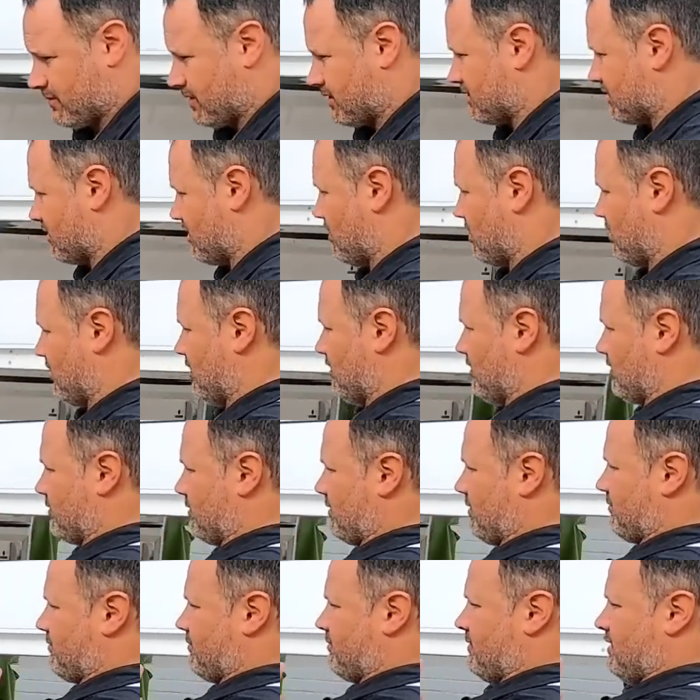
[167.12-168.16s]
It's all
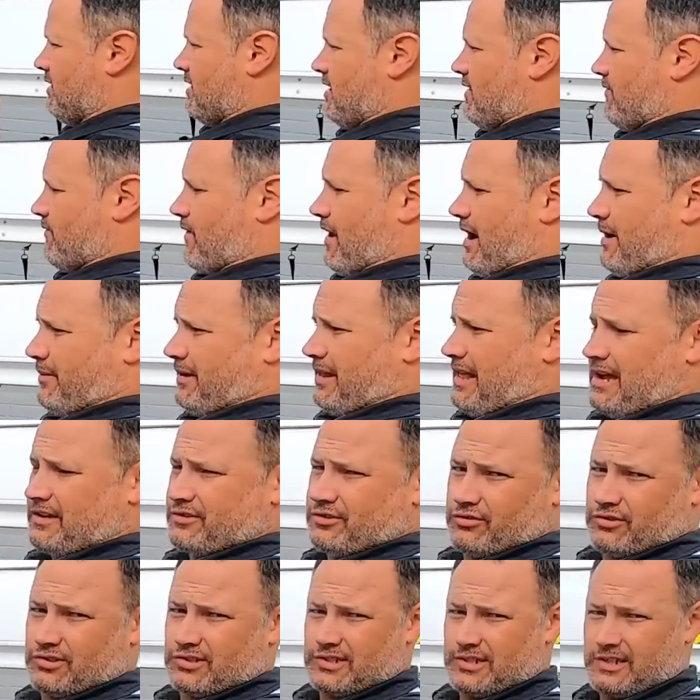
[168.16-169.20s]
aluminum,
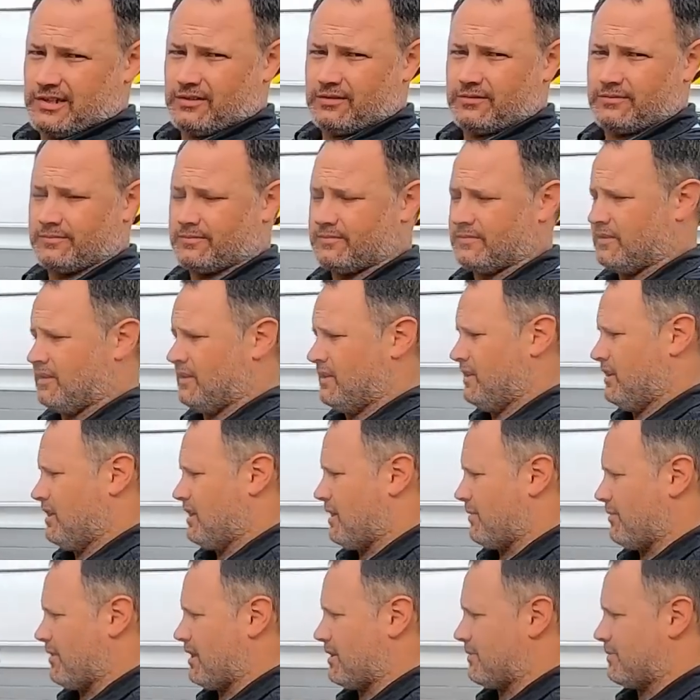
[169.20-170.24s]
fiberglass, or steel.
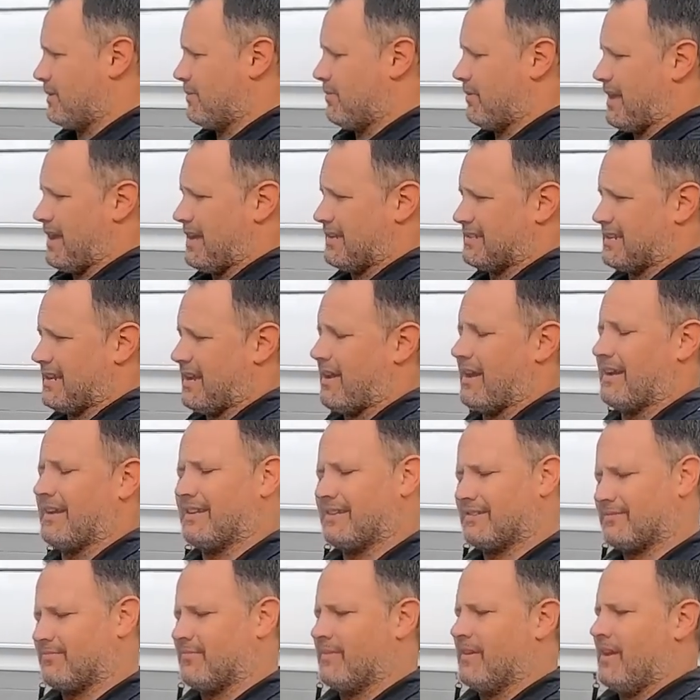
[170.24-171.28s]
A lot of people ask that. I
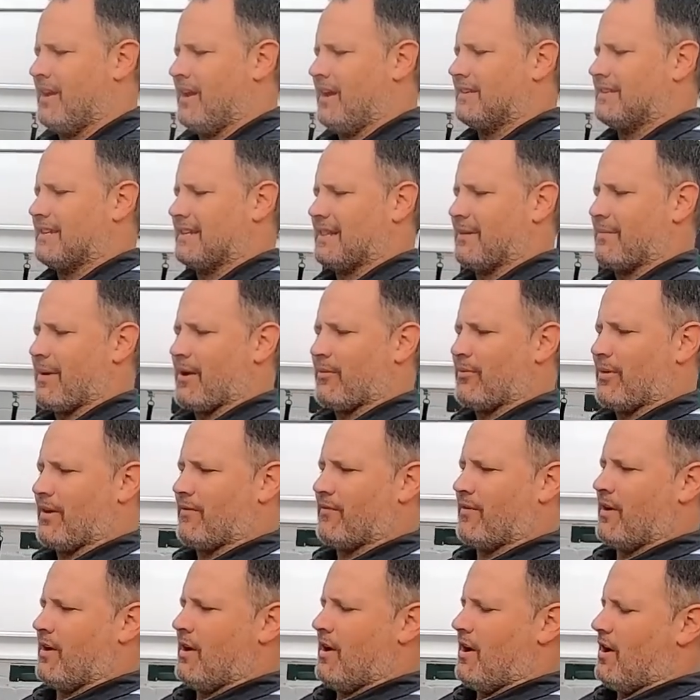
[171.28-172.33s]
guess, take that back, we have
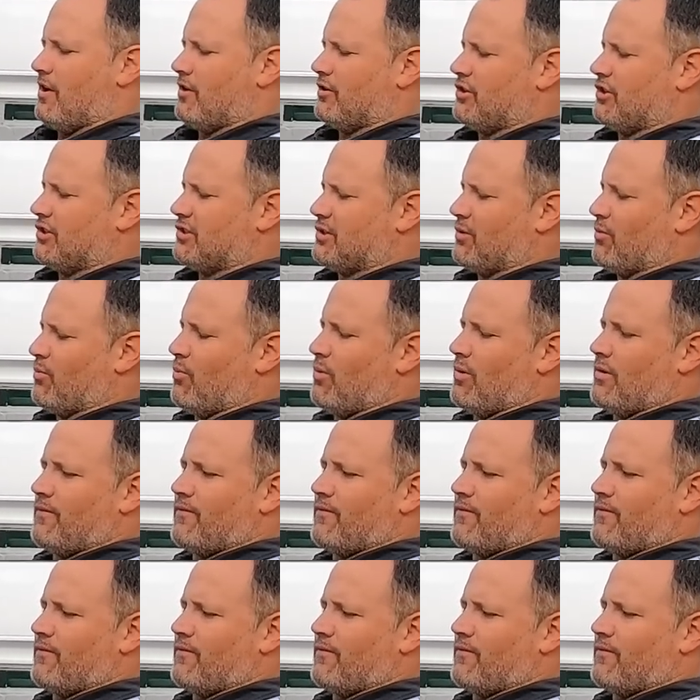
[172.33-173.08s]
just the wood